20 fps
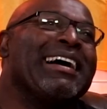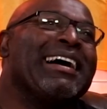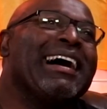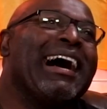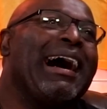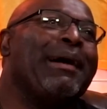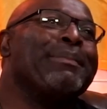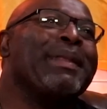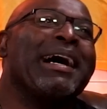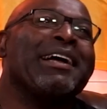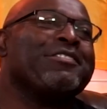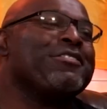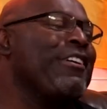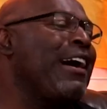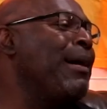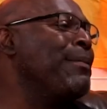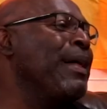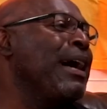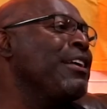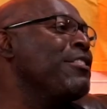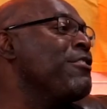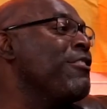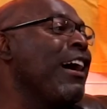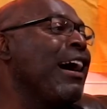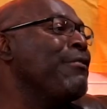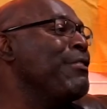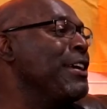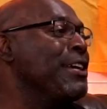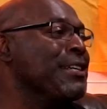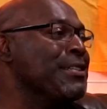I'm not
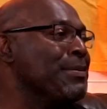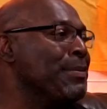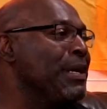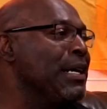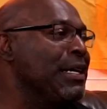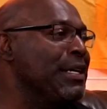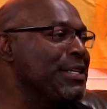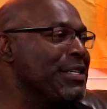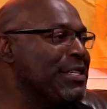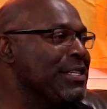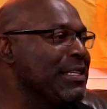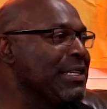traveling as much.